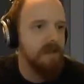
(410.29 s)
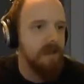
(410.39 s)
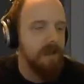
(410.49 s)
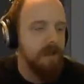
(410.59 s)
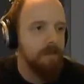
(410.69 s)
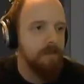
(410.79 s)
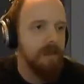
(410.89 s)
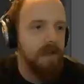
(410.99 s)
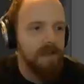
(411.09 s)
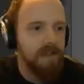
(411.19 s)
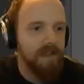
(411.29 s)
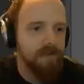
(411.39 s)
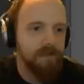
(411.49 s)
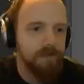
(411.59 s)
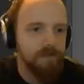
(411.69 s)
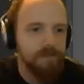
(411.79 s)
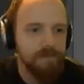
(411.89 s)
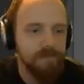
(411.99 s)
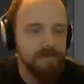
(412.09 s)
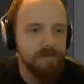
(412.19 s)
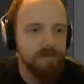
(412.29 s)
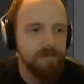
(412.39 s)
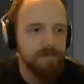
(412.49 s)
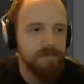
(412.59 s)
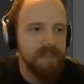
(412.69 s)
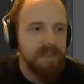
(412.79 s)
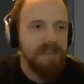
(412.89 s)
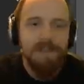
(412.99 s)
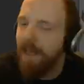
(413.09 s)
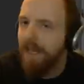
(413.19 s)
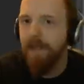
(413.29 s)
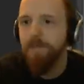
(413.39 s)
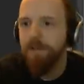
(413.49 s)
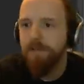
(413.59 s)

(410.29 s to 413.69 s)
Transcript: um, and the actual key layout,